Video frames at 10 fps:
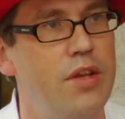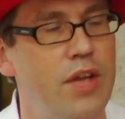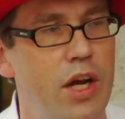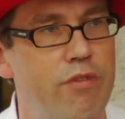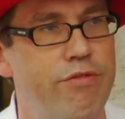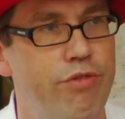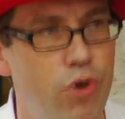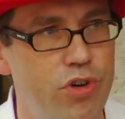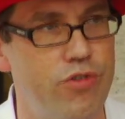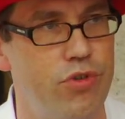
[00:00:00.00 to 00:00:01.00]
they are
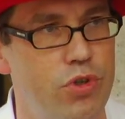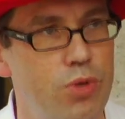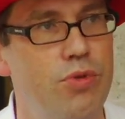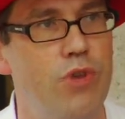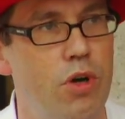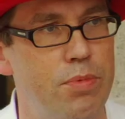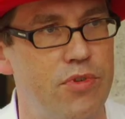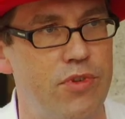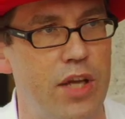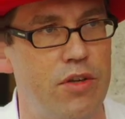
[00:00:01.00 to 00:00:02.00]
forced to use open
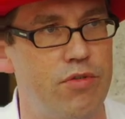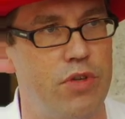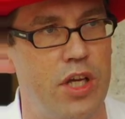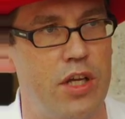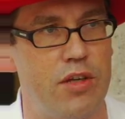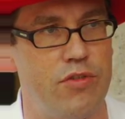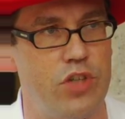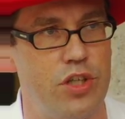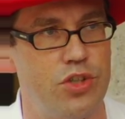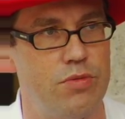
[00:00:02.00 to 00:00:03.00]
standards for data
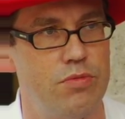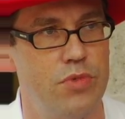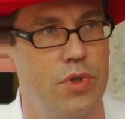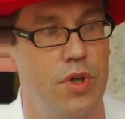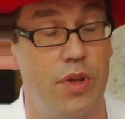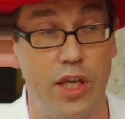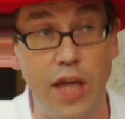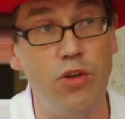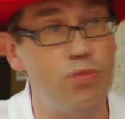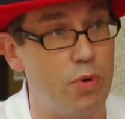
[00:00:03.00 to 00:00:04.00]
exchange. They
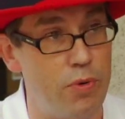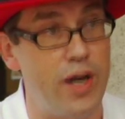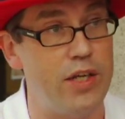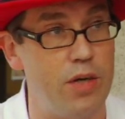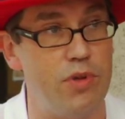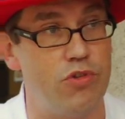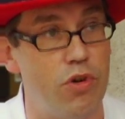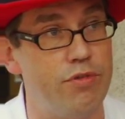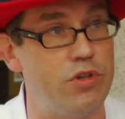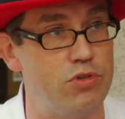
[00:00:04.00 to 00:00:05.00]
can use proprietary
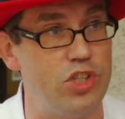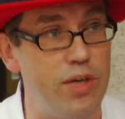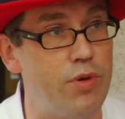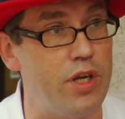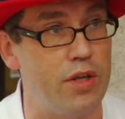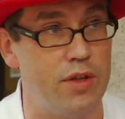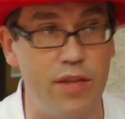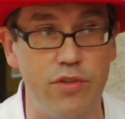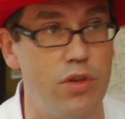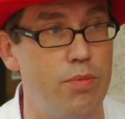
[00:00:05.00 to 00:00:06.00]
software to generate it,
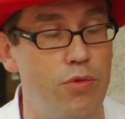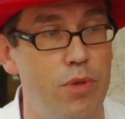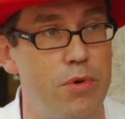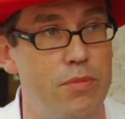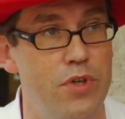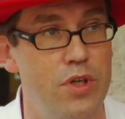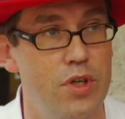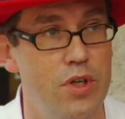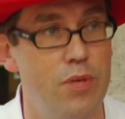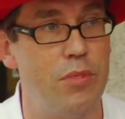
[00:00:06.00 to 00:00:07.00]
that's not the problem
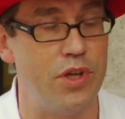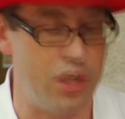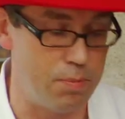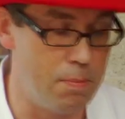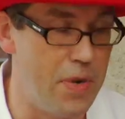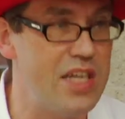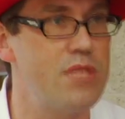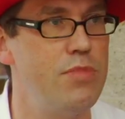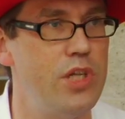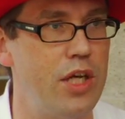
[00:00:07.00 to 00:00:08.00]
but it
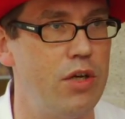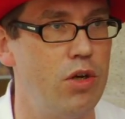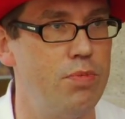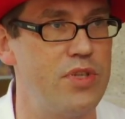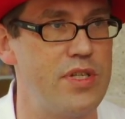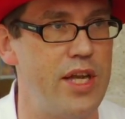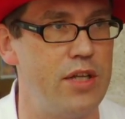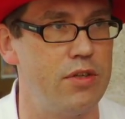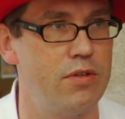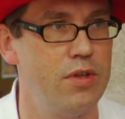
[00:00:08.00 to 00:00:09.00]
must be in an open
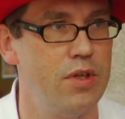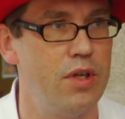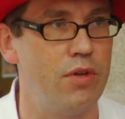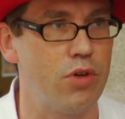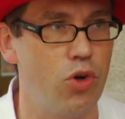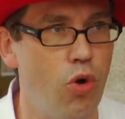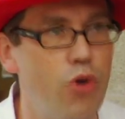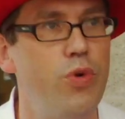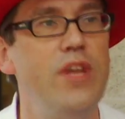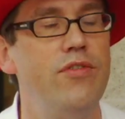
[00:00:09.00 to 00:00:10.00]
standard. Now the
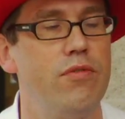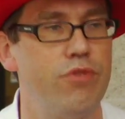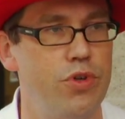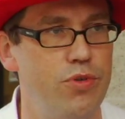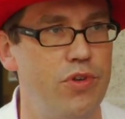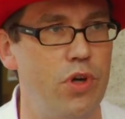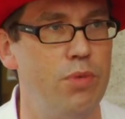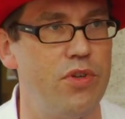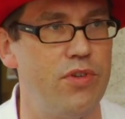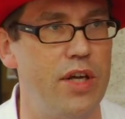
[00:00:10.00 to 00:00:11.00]
core reason for using
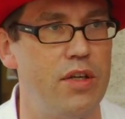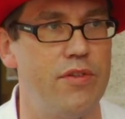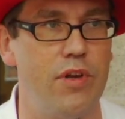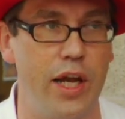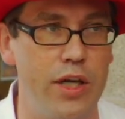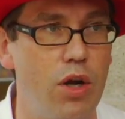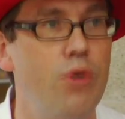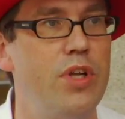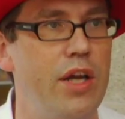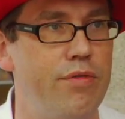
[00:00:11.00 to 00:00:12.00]
open standards like
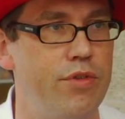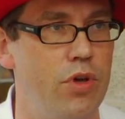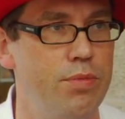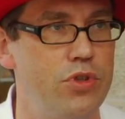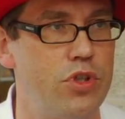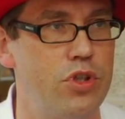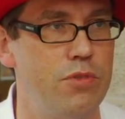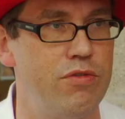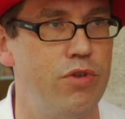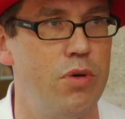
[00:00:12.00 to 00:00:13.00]
ODF, the open
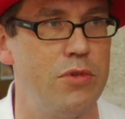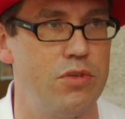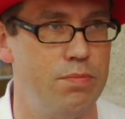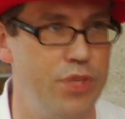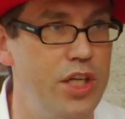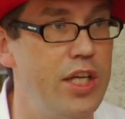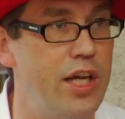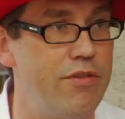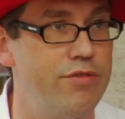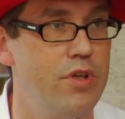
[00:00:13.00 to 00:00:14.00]
document format,
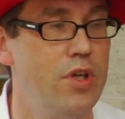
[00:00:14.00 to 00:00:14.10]
PDF,